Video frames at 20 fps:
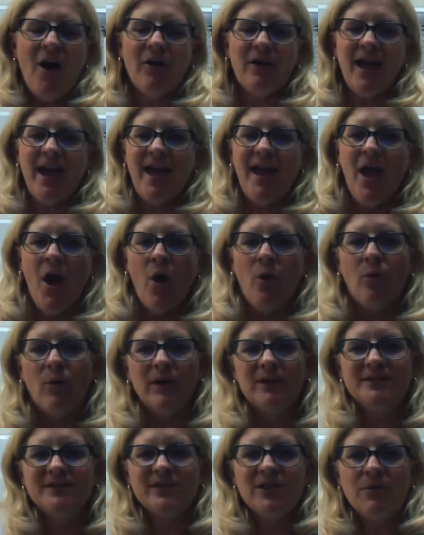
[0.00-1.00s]
Okay,
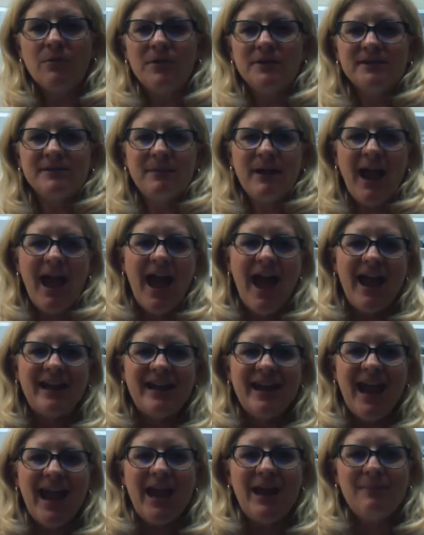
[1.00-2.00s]
once there was a guy
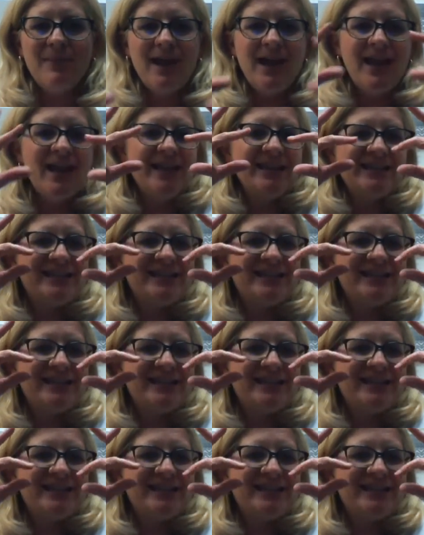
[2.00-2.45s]
named